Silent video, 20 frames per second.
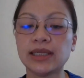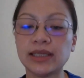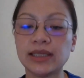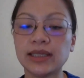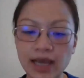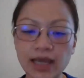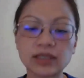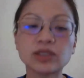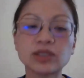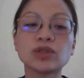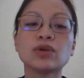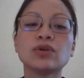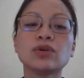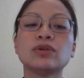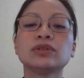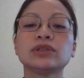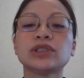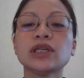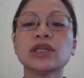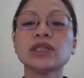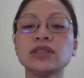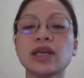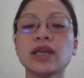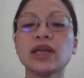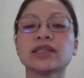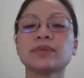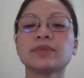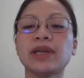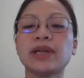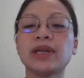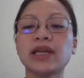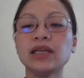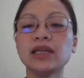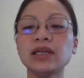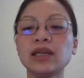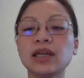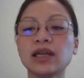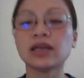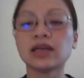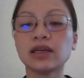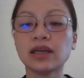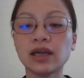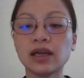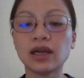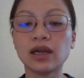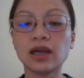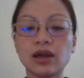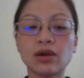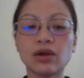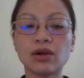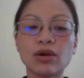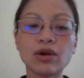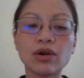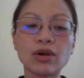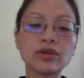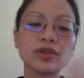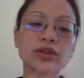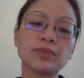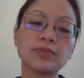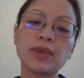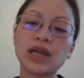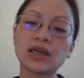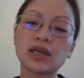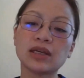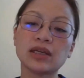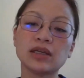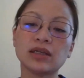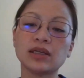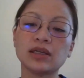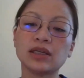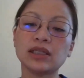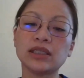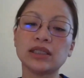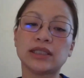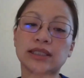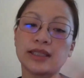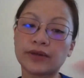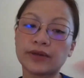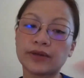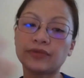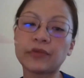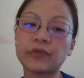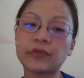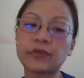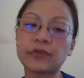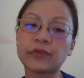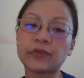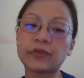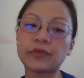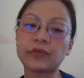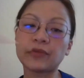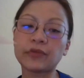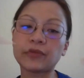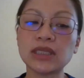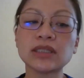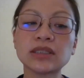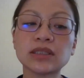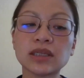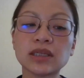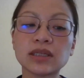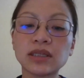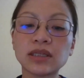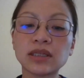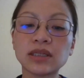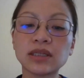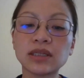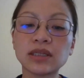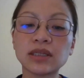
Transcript: Yes. So just to explain that EarthMet is different from this system.